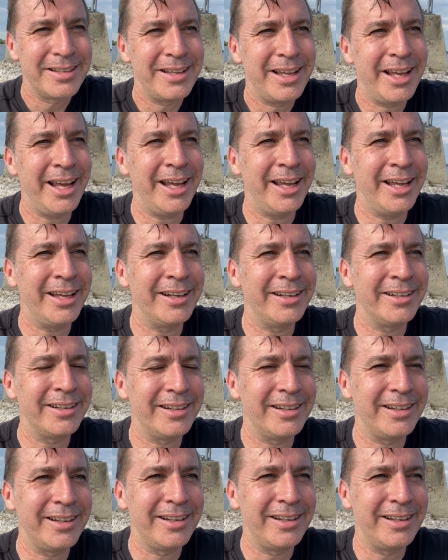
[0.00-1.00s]
And,
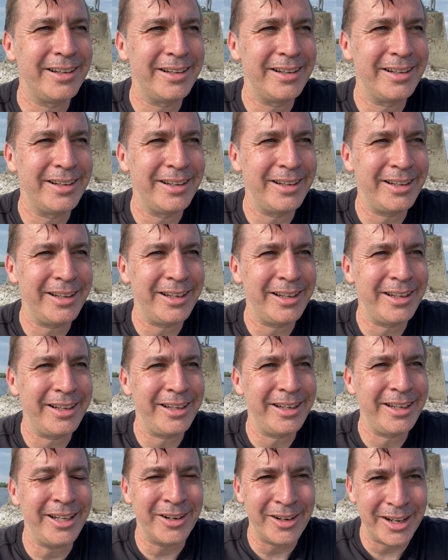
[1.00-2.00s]

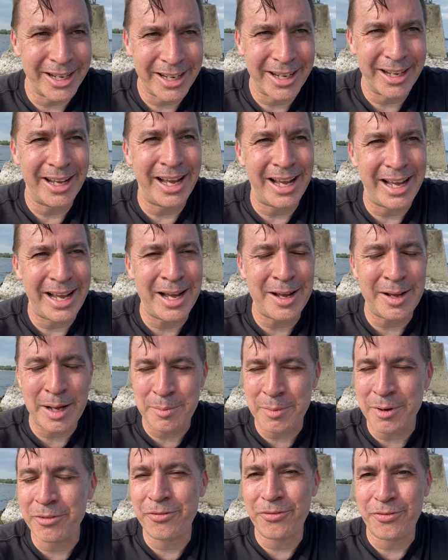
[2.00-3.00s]
you know,
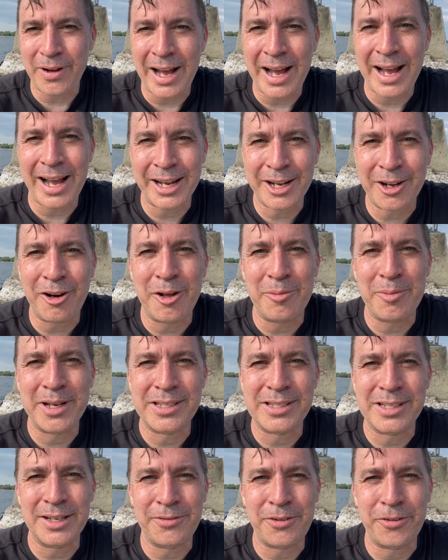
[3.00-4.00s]
I call
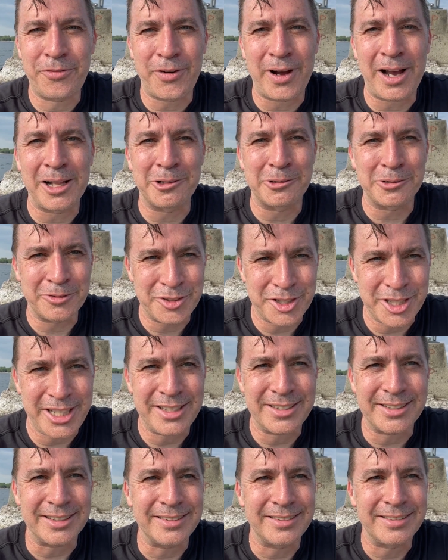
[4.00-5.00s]
myself a follower of
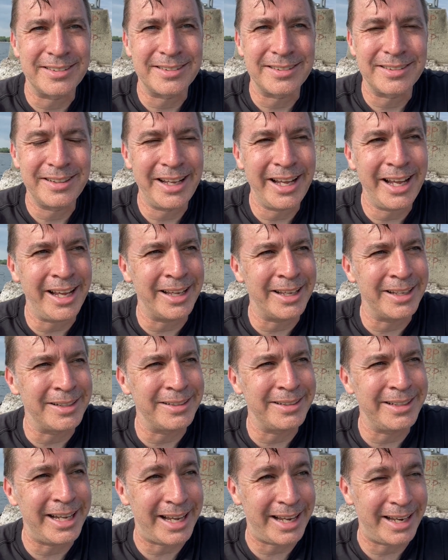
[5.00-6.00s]
Jesus.
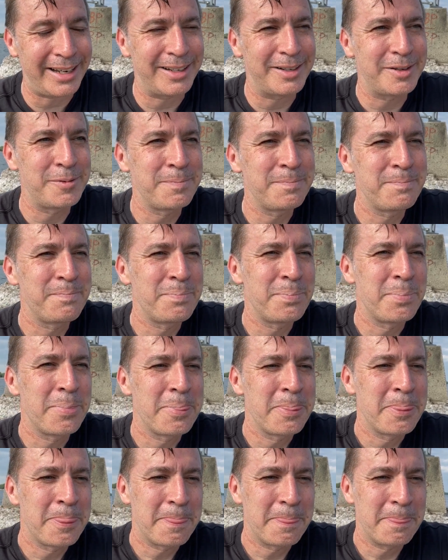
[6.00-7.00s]
And yet,
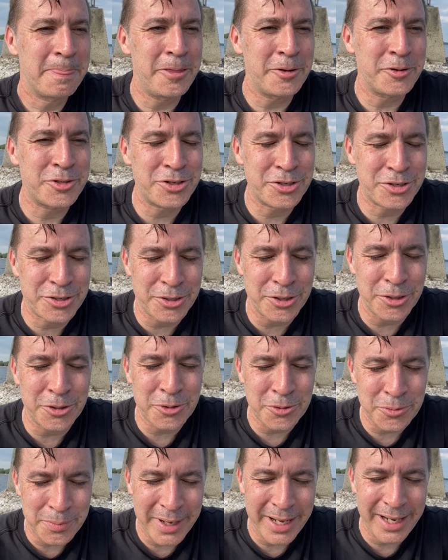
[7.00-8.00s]
there's
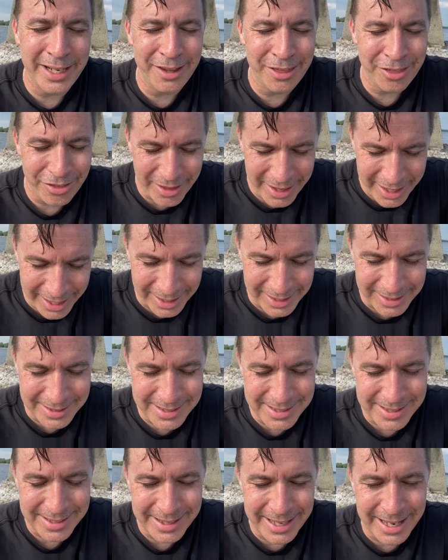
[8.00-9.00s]
so many
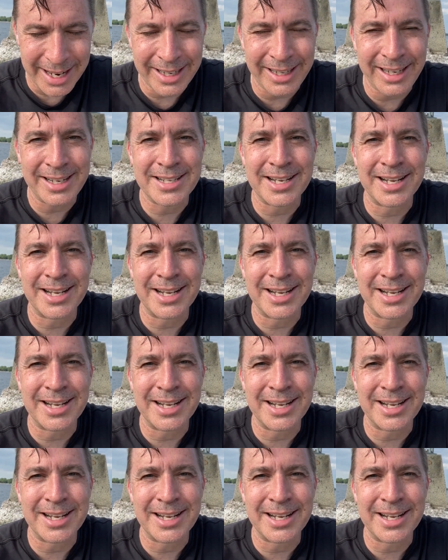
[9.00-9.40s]
things that I need to